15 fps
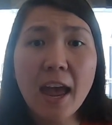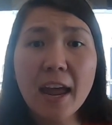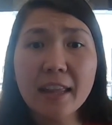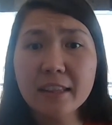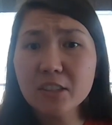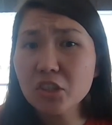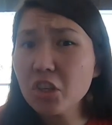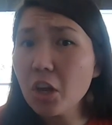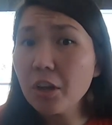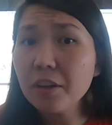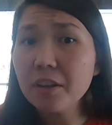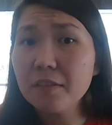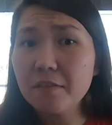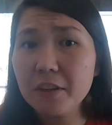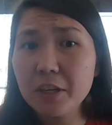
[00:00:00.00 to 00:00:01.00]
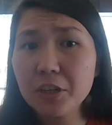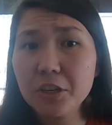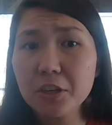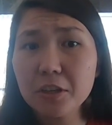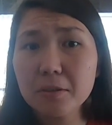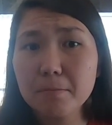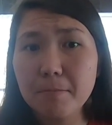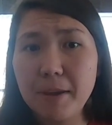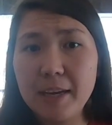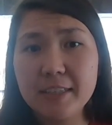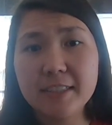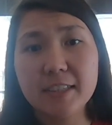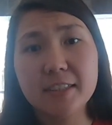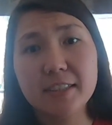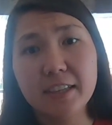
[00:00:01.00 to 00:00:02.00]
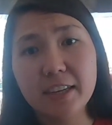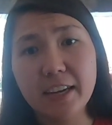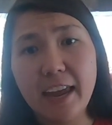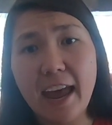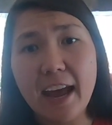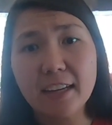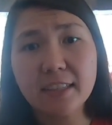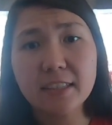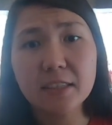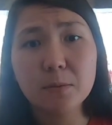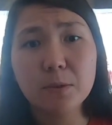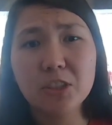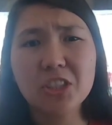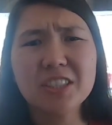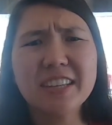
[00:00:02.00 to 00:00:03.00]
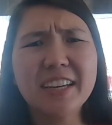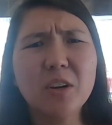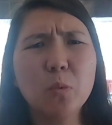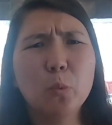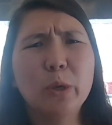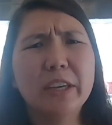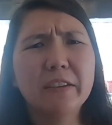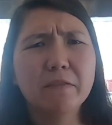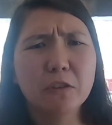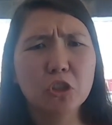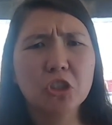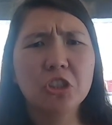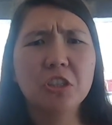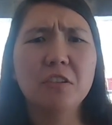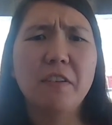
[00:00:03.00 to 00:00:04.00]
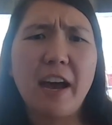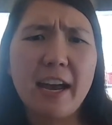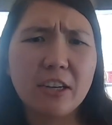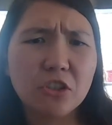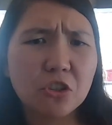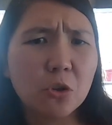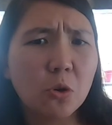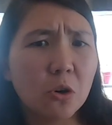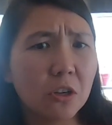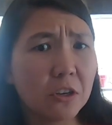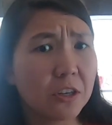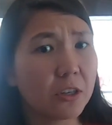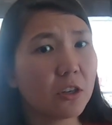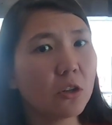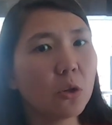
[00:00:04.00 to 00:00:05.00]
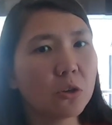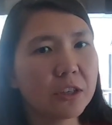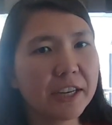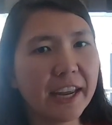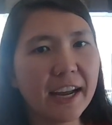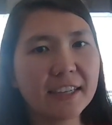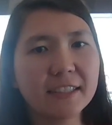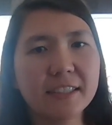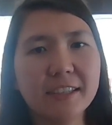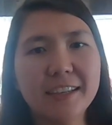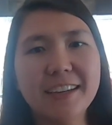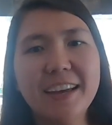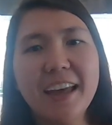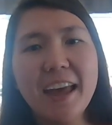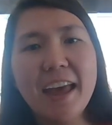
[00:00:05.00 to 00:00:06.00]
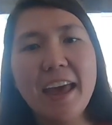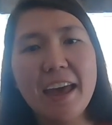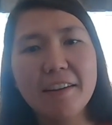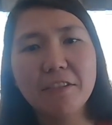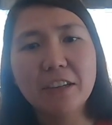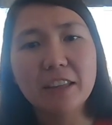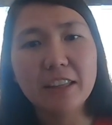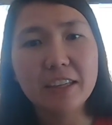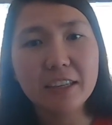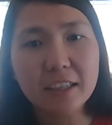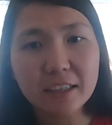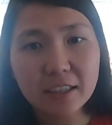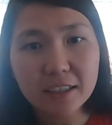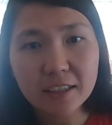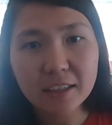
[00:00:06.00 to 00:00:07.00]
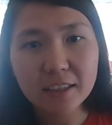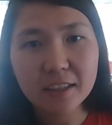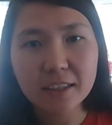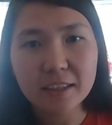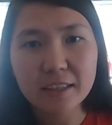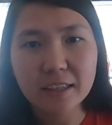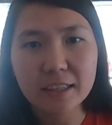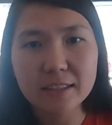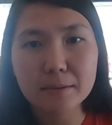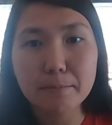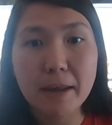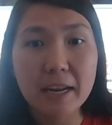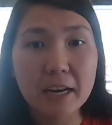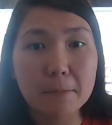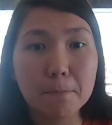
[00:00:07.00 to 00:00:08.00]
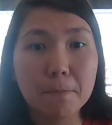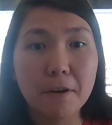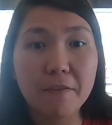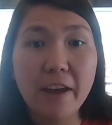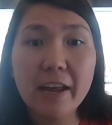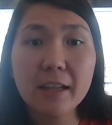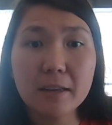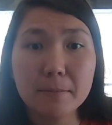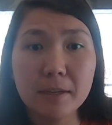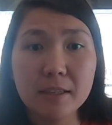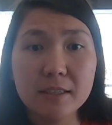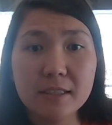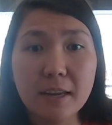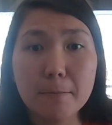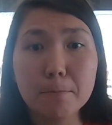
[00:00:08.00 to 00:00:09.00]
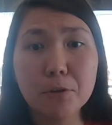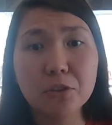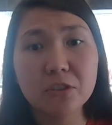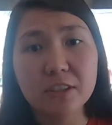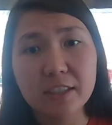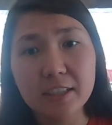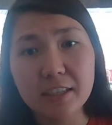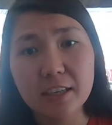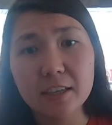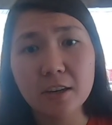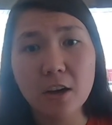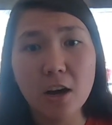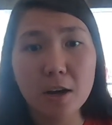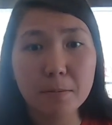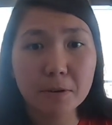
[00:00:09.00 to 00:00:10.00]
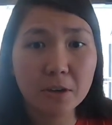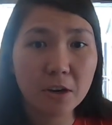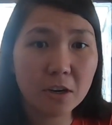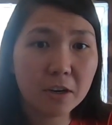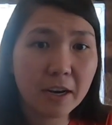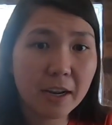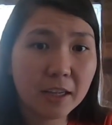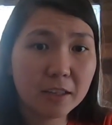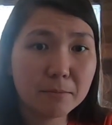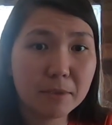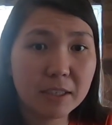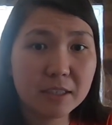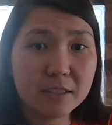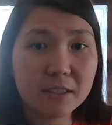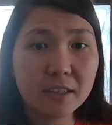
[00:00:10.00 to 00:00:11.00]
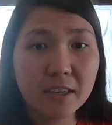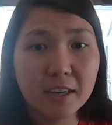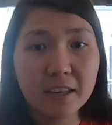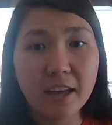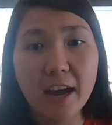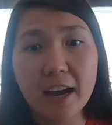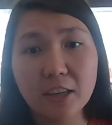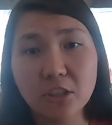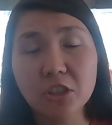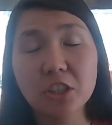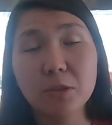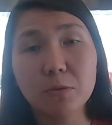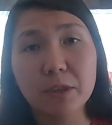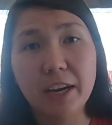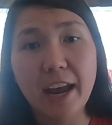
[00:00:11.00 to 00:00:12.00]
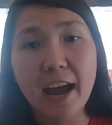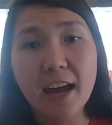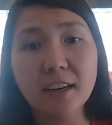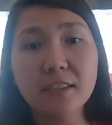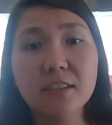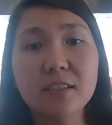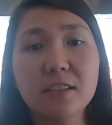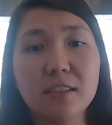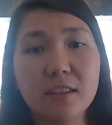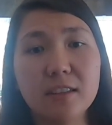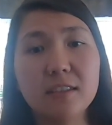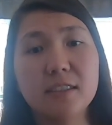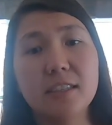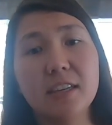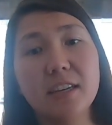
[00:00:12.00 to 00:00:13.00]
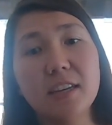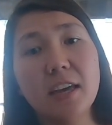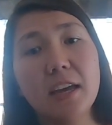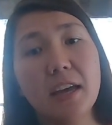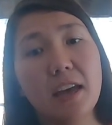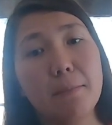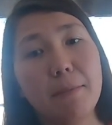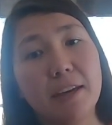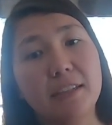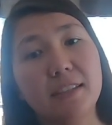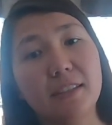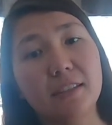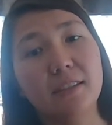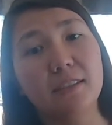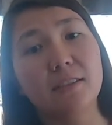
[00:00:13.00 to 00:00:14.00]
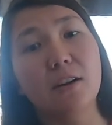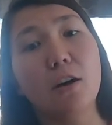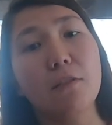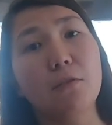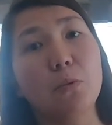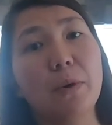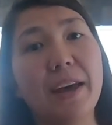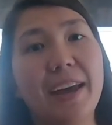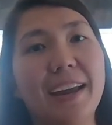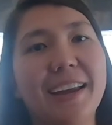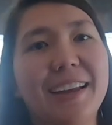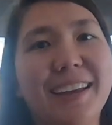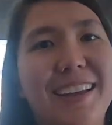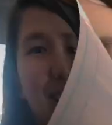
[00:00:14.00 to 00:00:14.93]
and the salt and the vinegar makes acetic acid, which is like a weak version of hydrochloric acid. Everything is made up of elements, and both zinc and copper are elements. The hydrogen reacts to the zinc and makes it dissolve away.